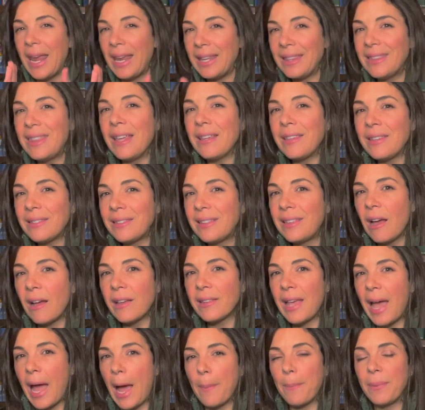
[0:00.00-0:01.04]
this
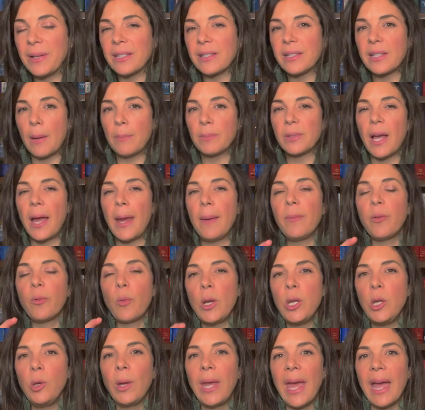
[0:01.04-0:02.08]
does happen sometimes.
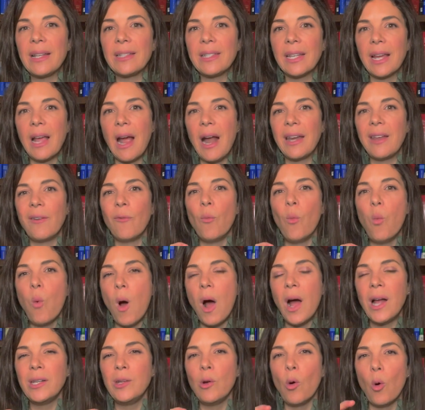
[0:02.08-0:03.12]
When you get to kind of
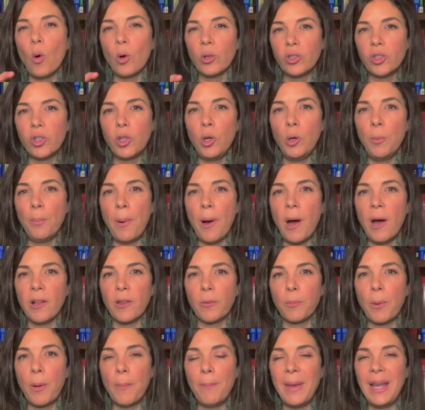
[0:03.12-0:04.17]
1 or 2
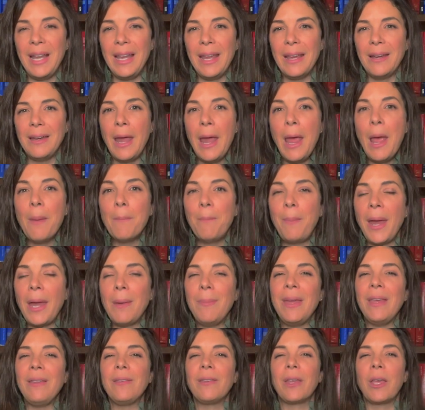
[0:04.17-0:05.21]
parts per million,
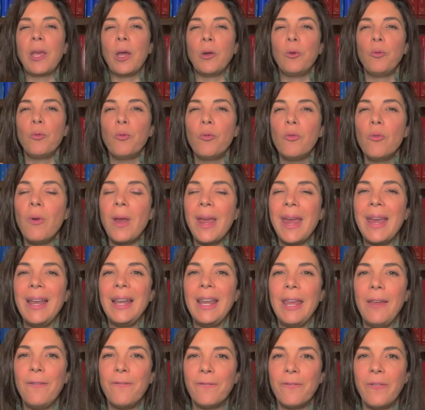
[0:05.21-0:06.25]
babies can
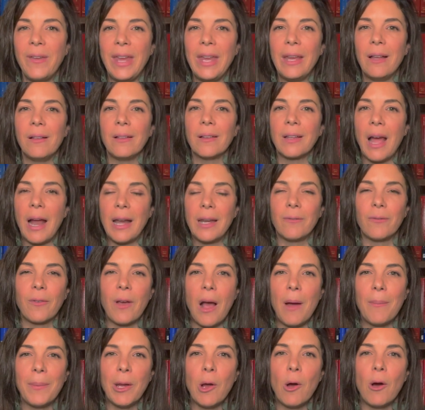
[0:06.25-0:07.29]
really feel kind of
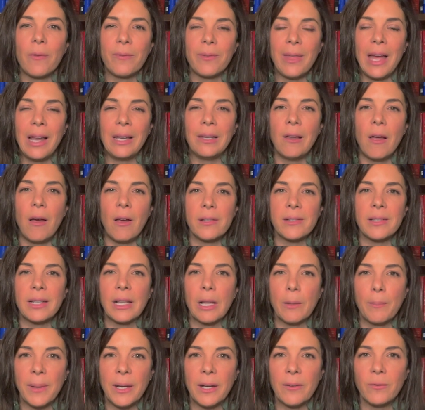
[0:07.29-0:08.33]
coming off that last
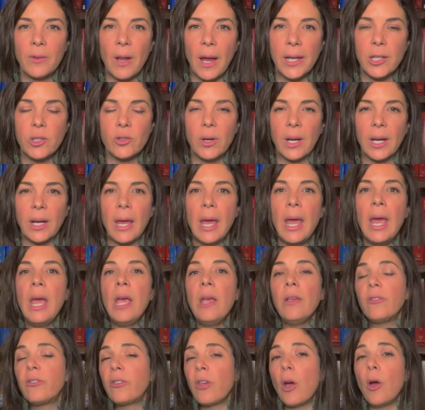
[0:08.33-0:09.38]
little bit of nitric.
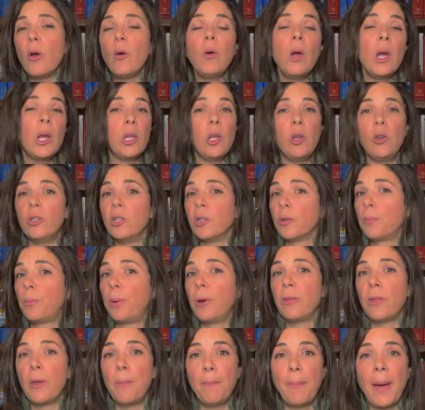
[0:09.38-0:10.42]
So you just
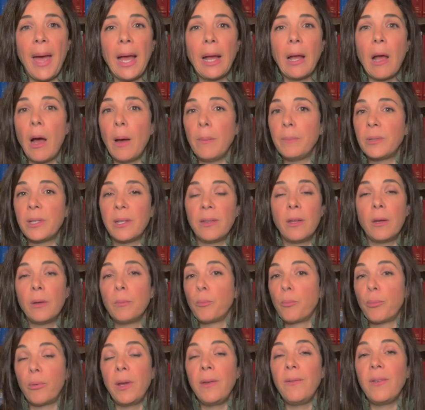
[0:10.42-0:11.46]
put them back up to
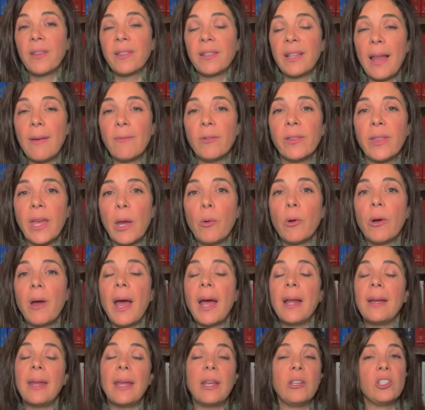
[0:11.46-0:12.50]
the previous level they were
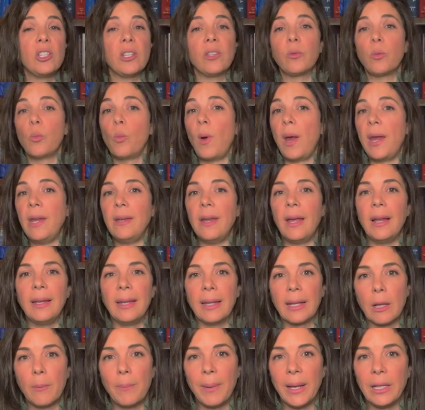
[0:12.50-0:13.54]
at and just wait a
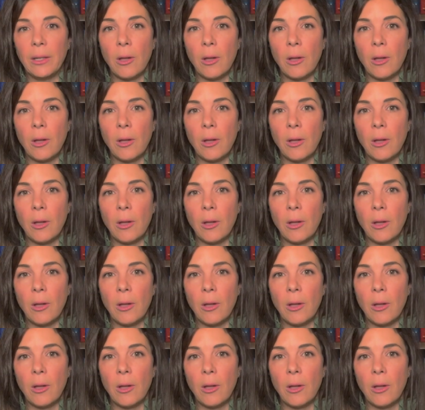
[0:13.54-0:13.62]
little bit